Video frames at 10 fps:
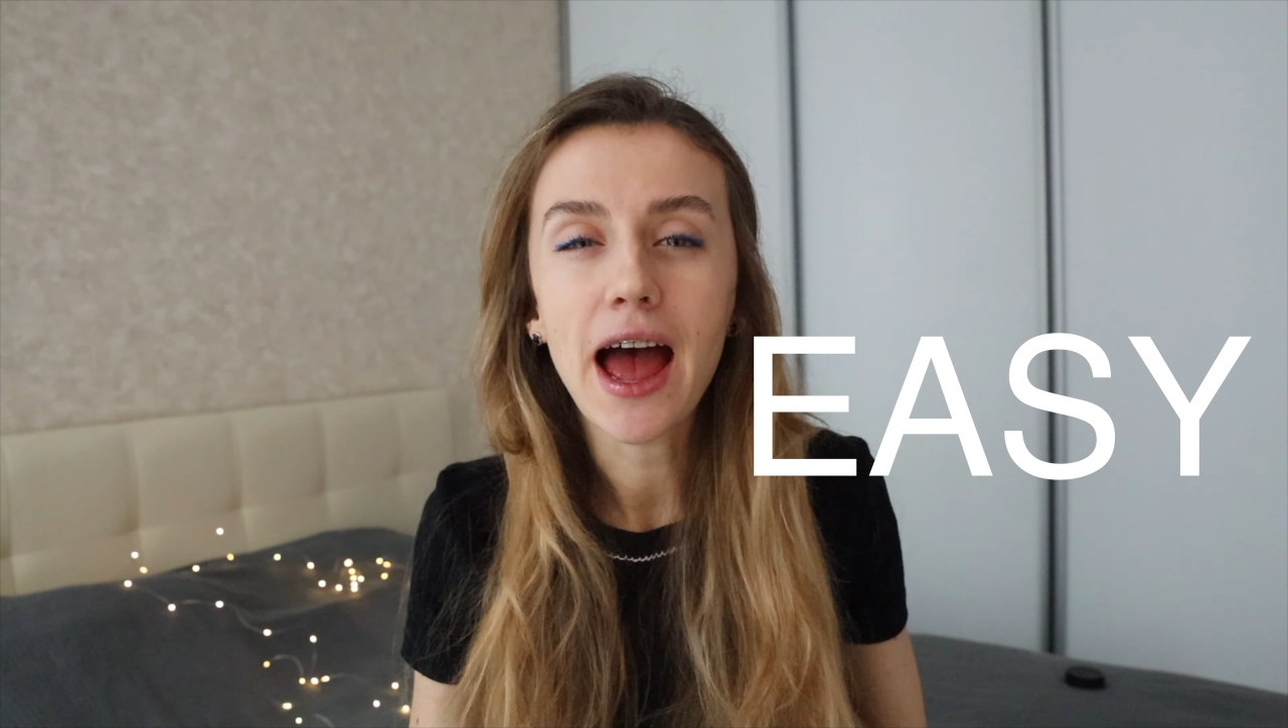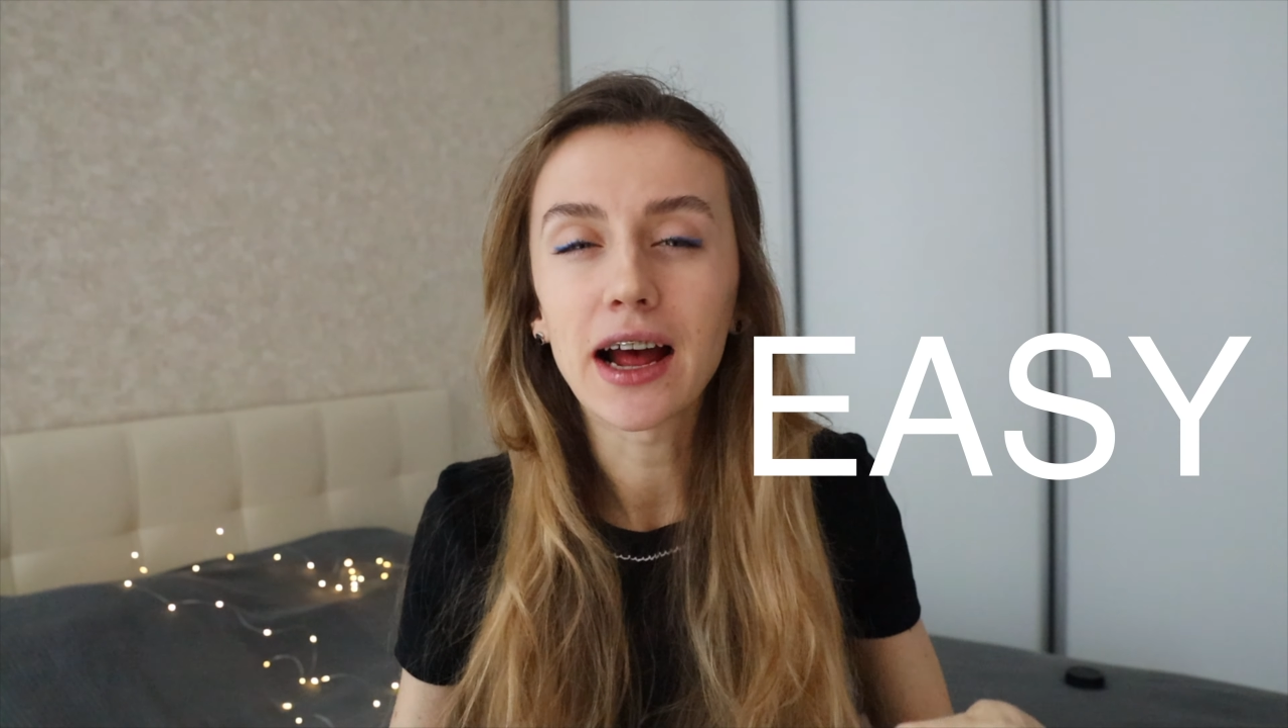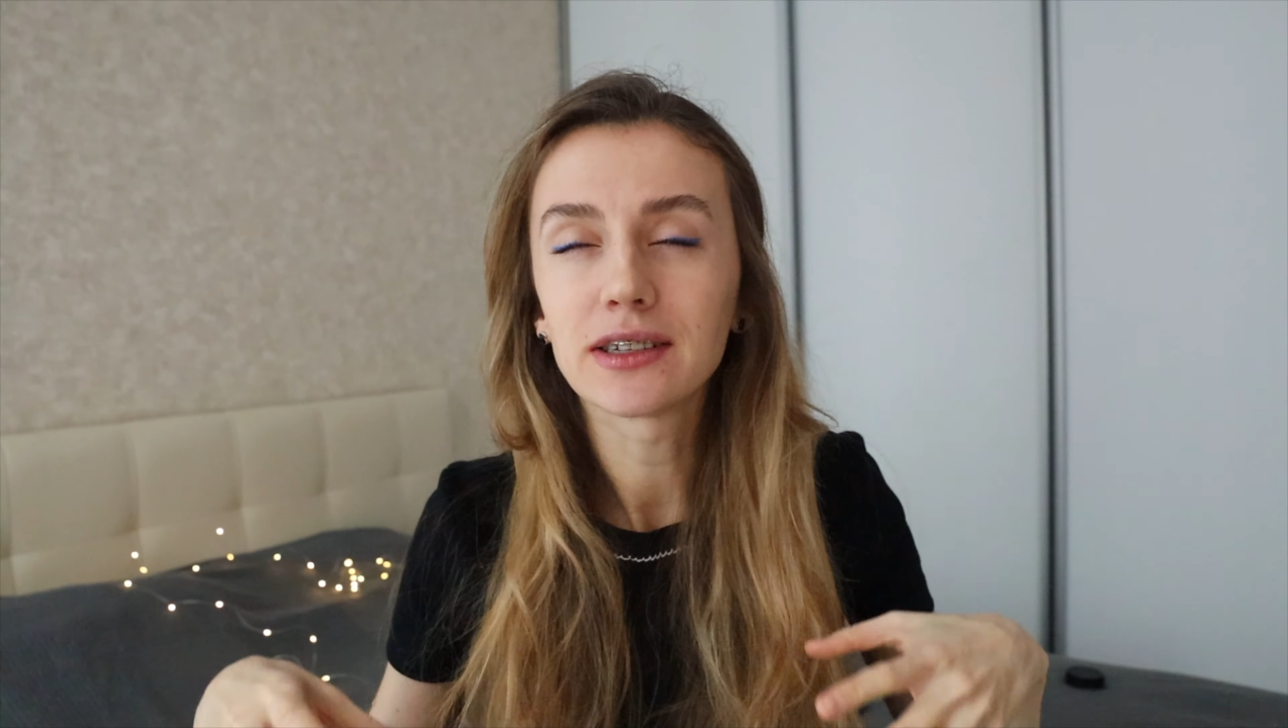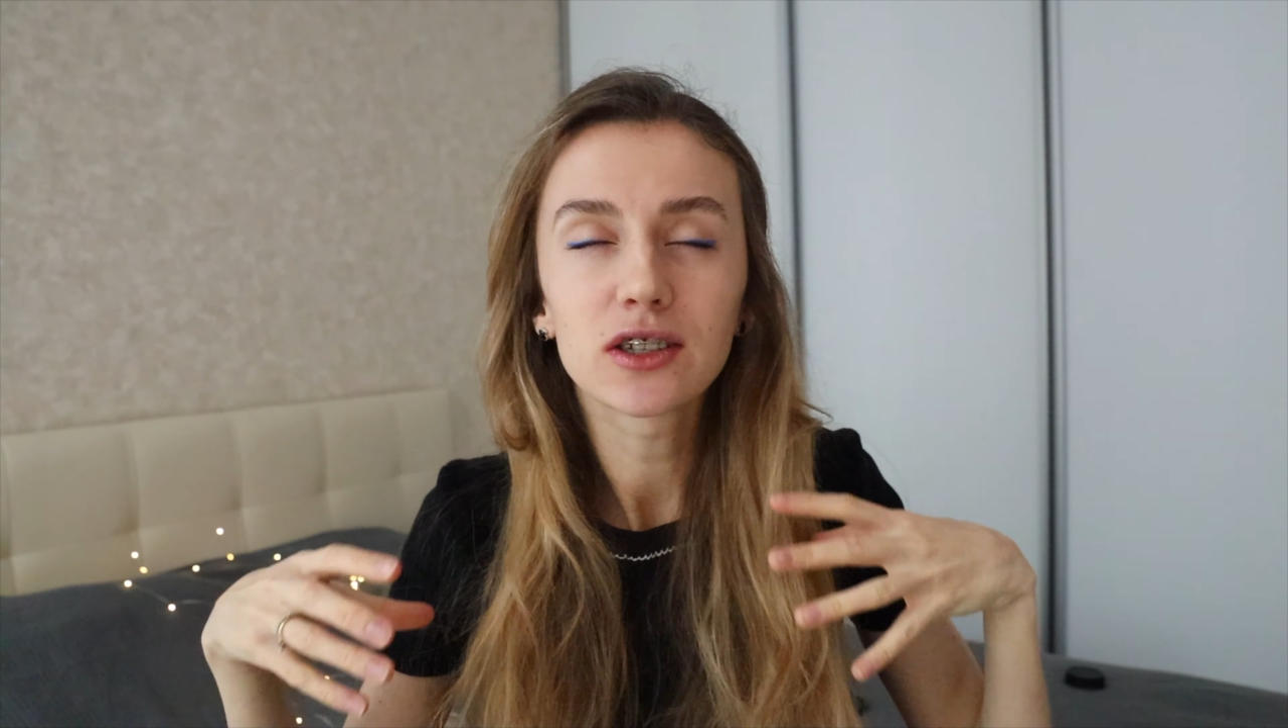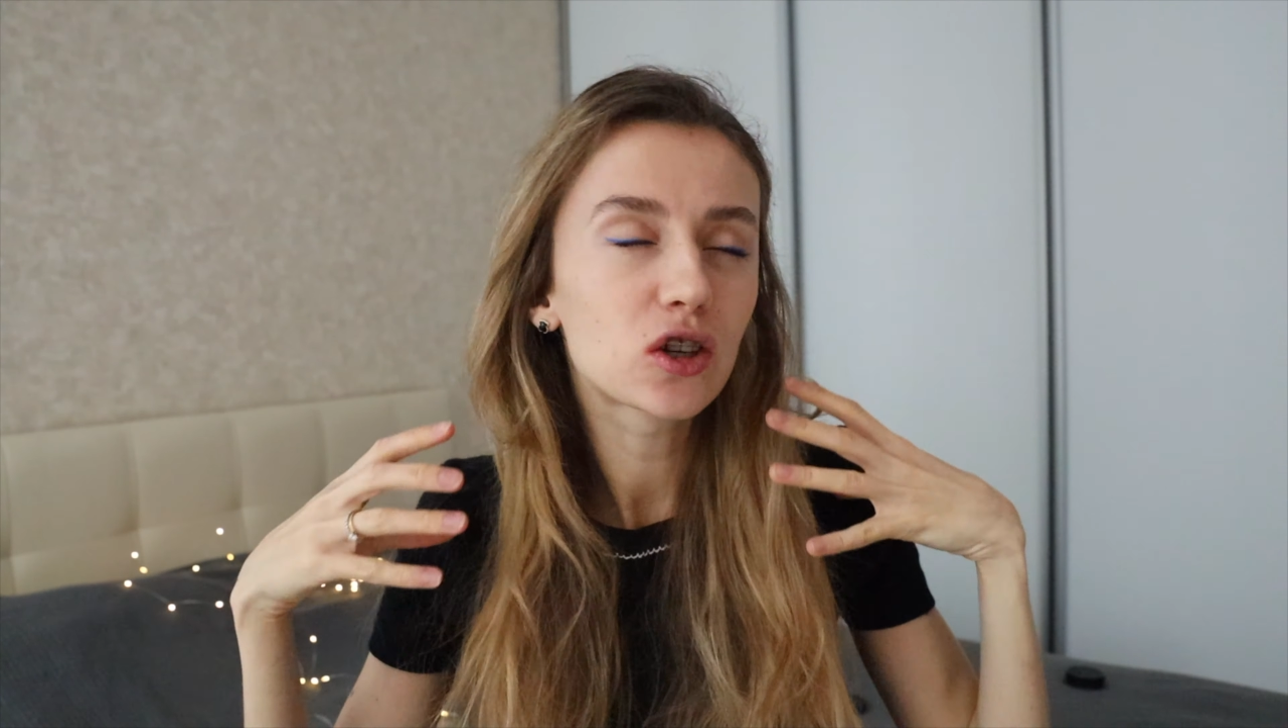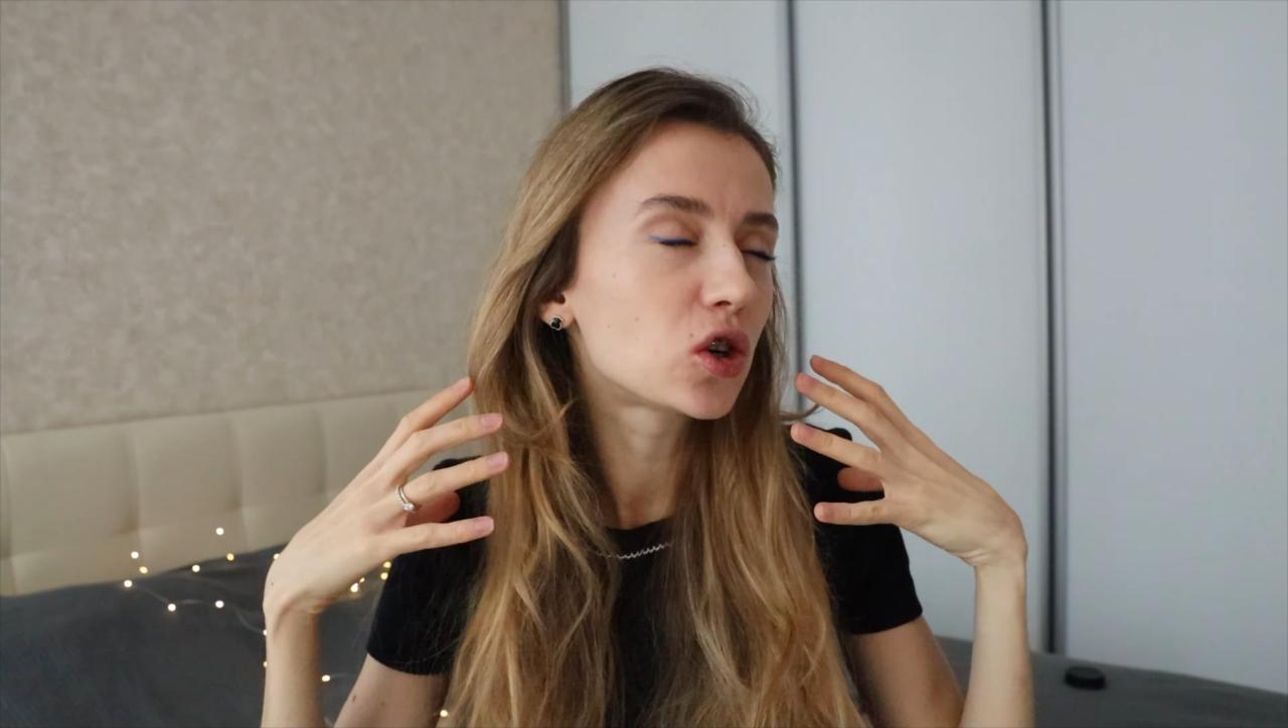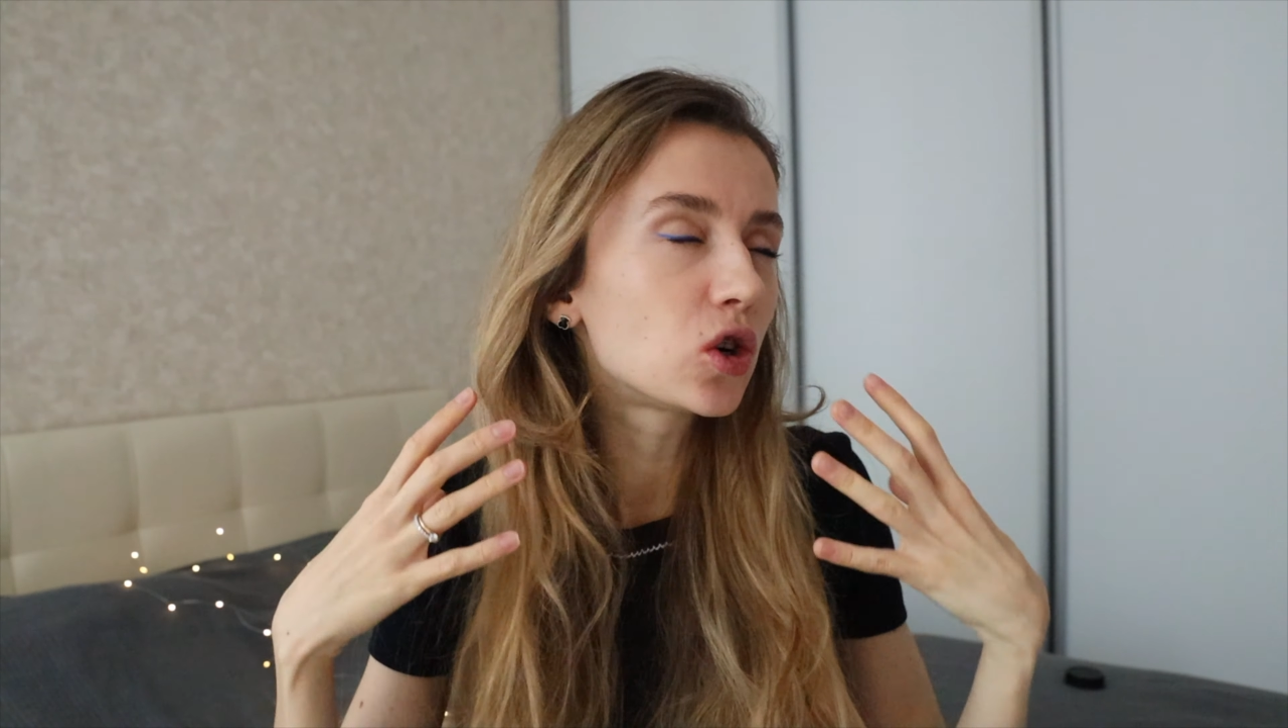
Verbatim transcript: and